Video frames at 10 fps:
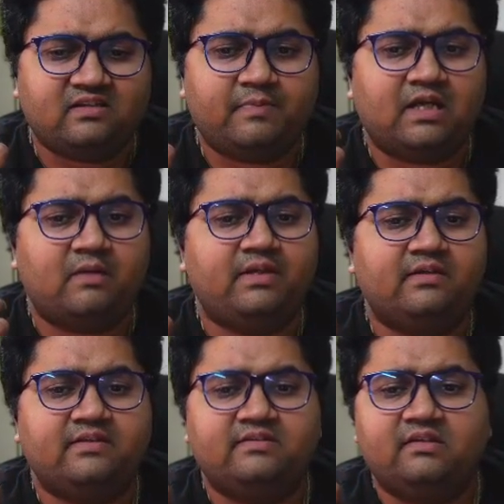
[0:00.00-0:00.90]
parameter
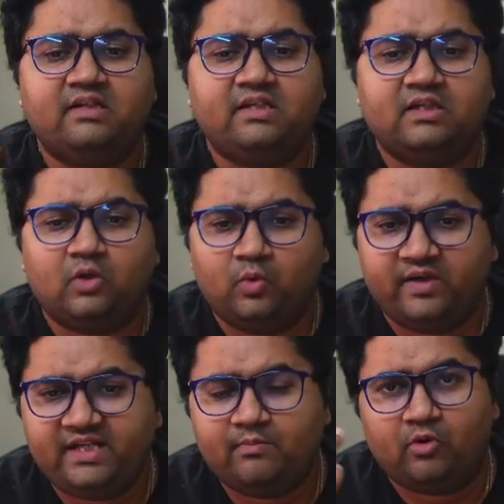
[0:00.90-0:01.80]
is really the
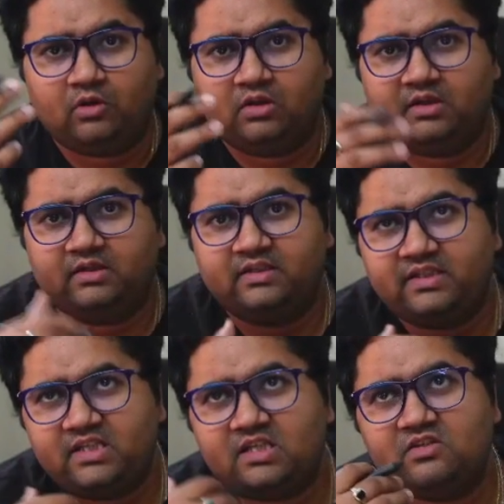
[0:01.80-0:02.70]
query model.
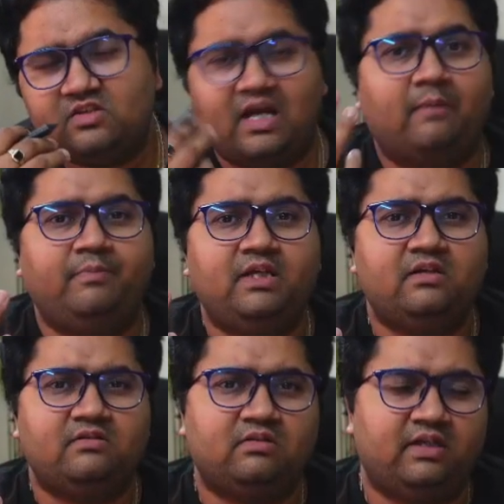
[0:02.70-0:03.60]
Each
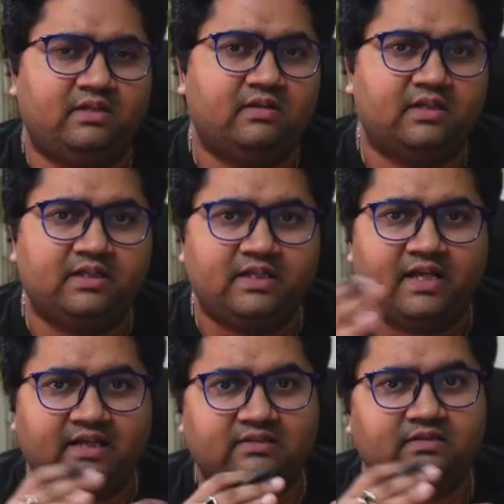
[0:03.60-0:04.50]
application inherently
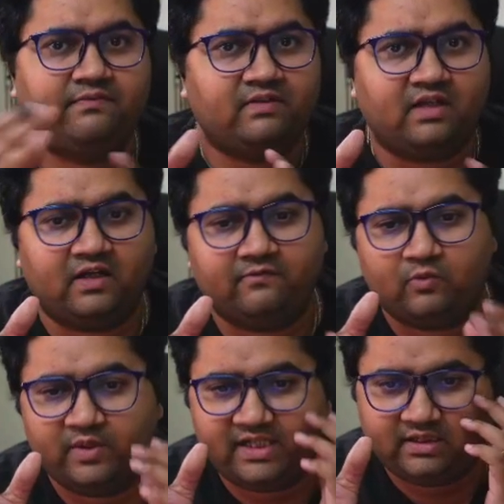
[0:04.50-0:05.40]
has a different kind of
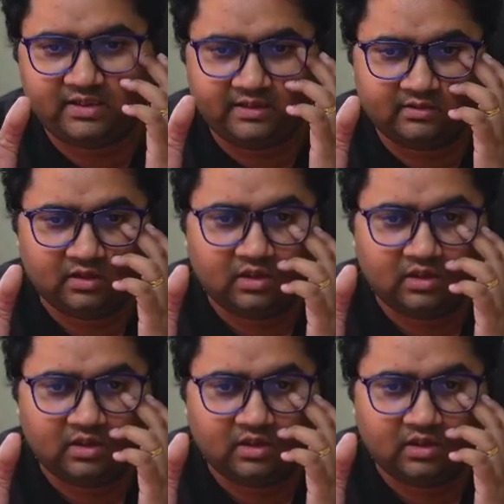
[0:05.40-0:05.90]
querying need.